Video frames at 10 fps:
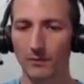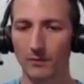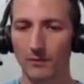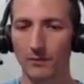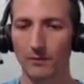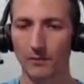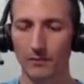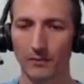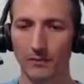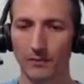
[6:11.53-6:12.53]

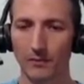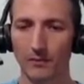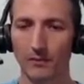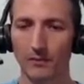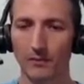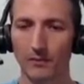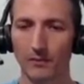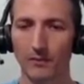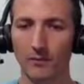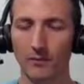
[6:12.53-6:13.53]

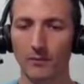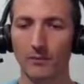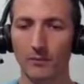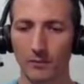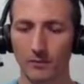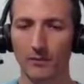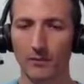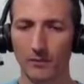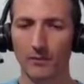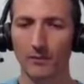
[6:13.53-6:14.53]

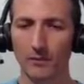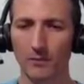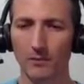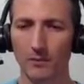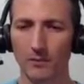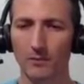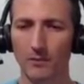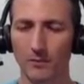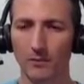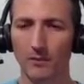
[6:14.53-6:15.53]

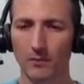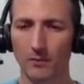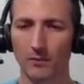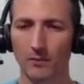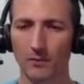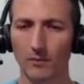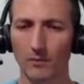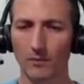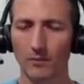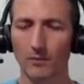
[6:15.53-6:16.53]

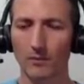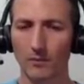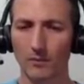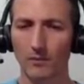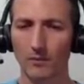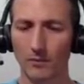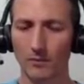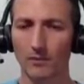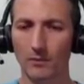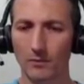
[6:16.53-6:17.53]

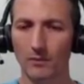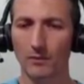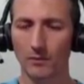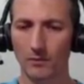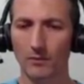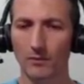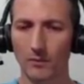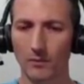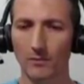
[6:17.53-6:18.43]
(silent)